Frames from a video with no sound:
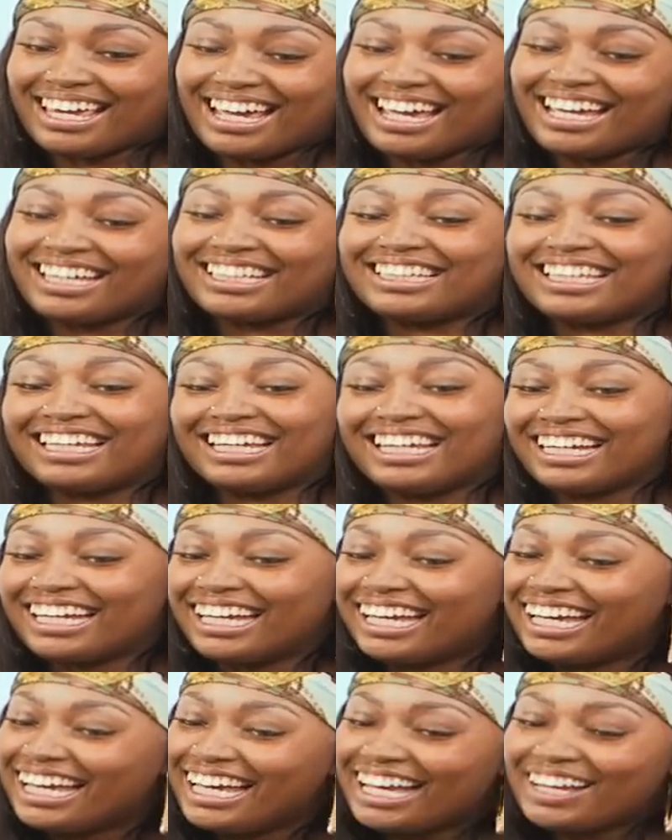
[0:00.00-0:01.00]
I think
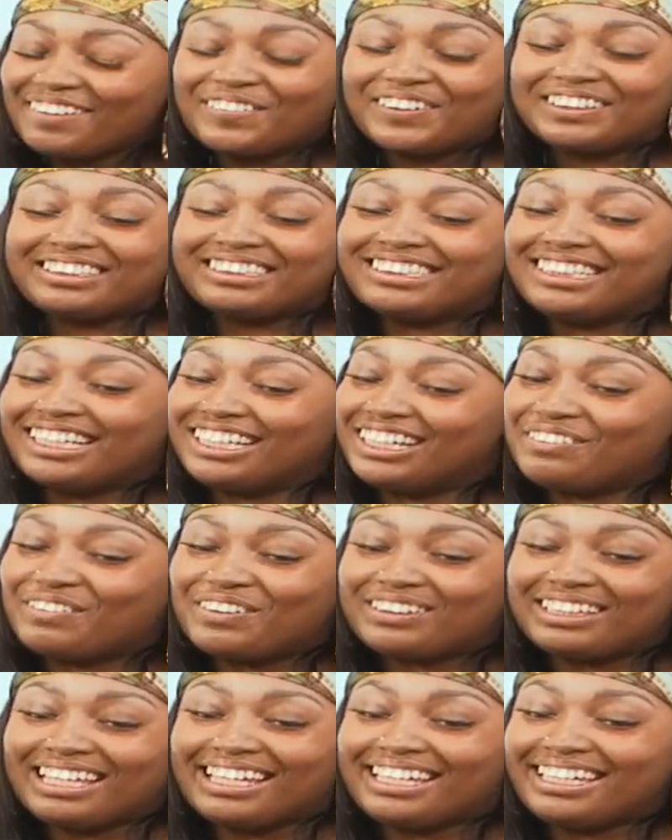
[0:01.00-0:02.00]
bitch is dealing
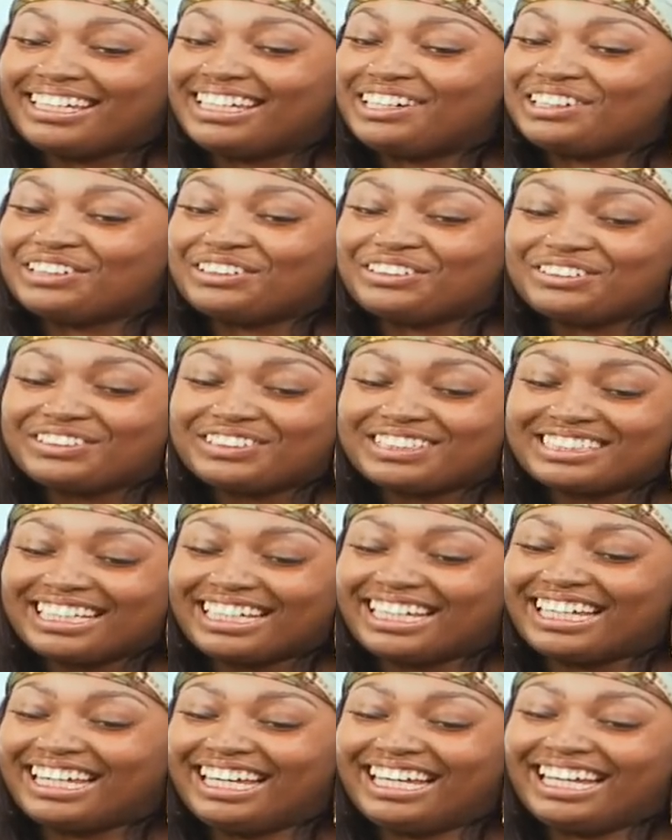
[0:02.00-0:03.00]
with their egos.
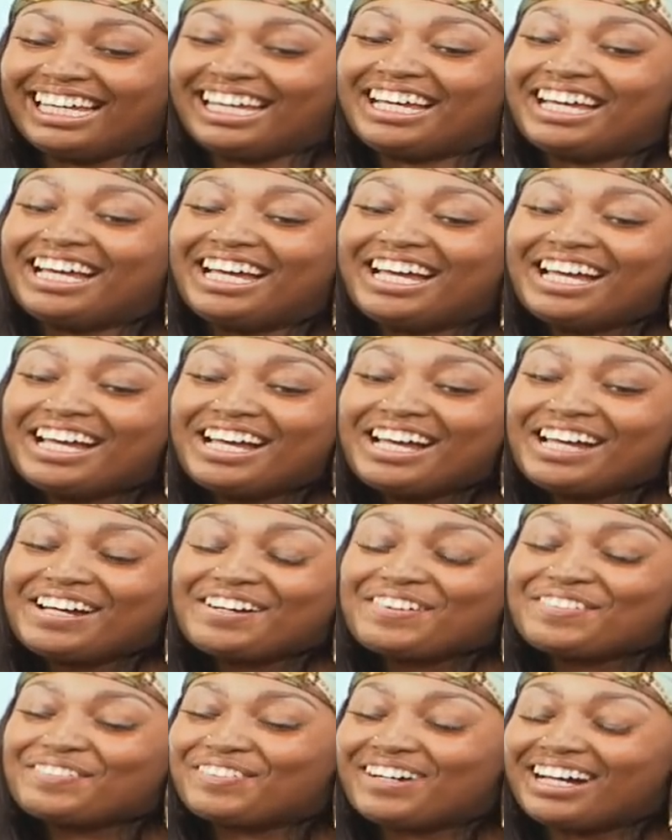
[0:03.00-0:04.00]

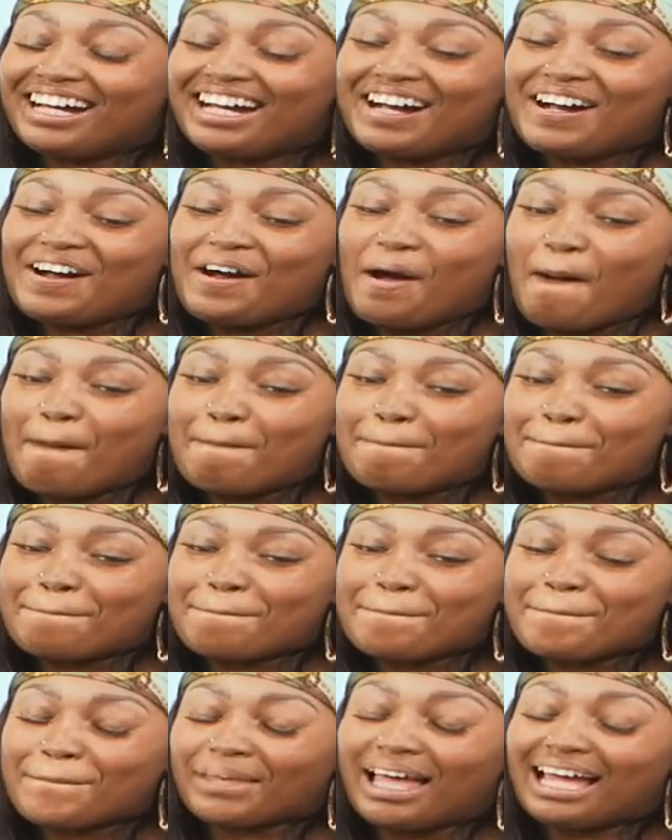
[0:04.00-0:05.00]
But
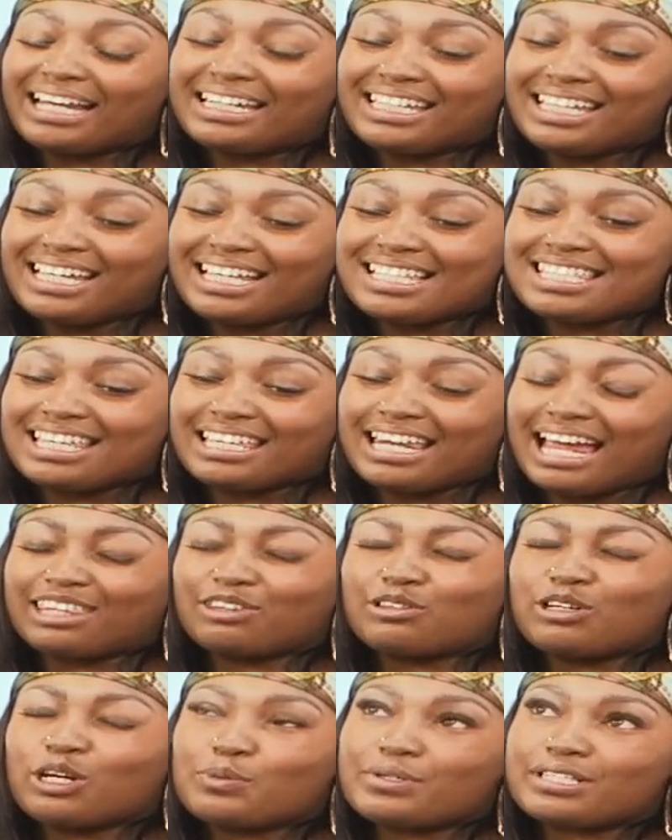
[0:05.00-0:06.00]
I did see that.
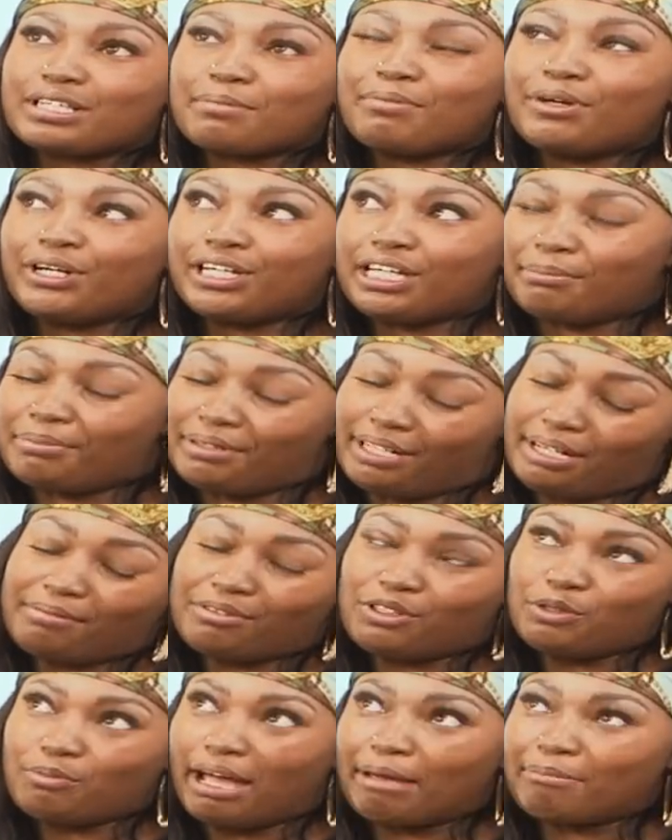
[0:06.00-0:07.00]
I thought it was $1 million, but
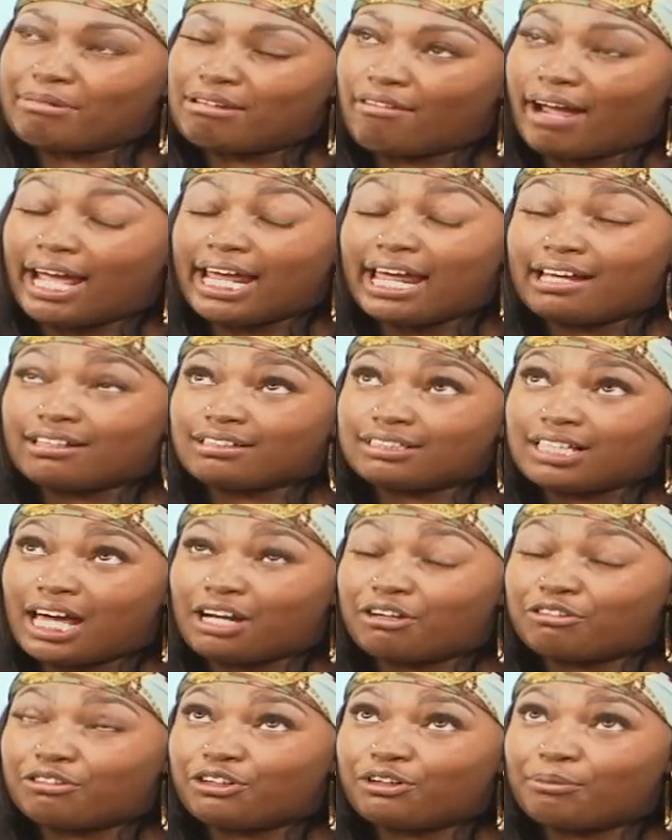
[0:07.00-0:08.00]
if you might be right,
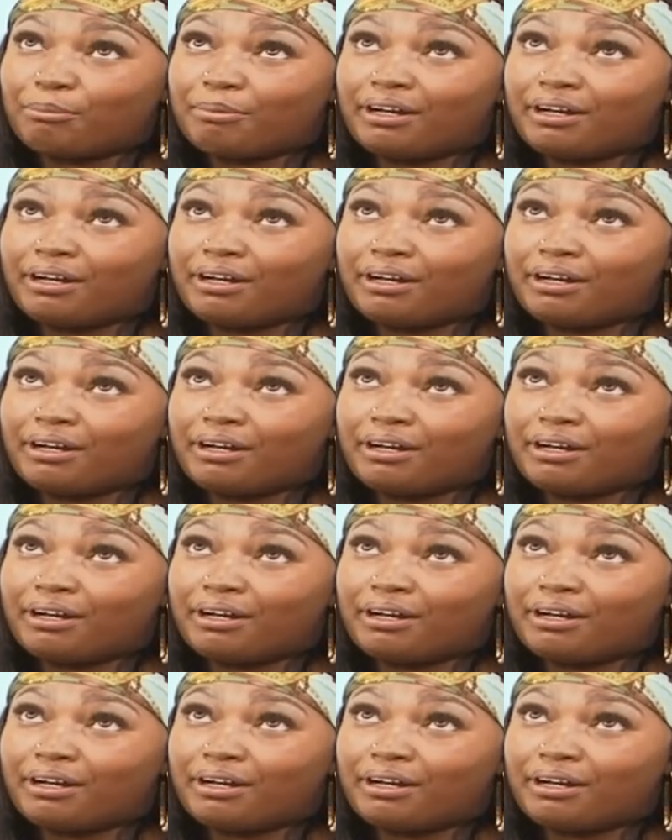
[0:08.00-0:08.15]
I don't know.